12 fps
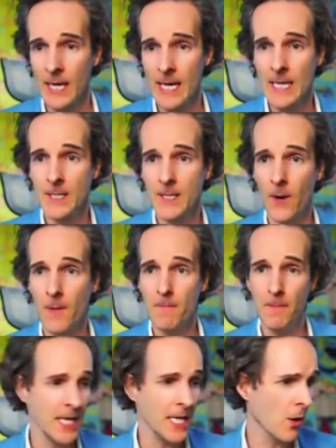So
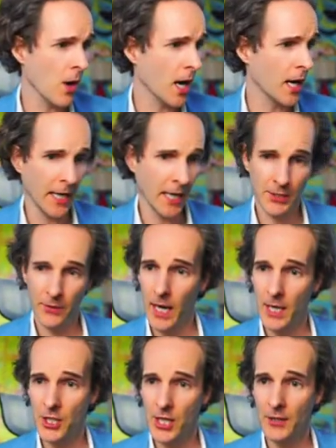N I O earnings, you
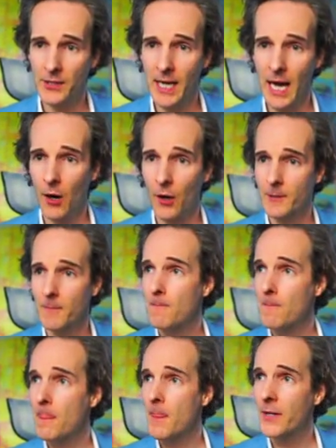guys shouting out,
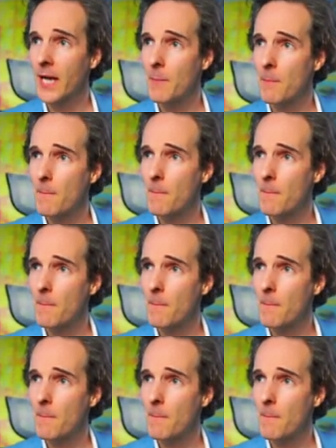okay,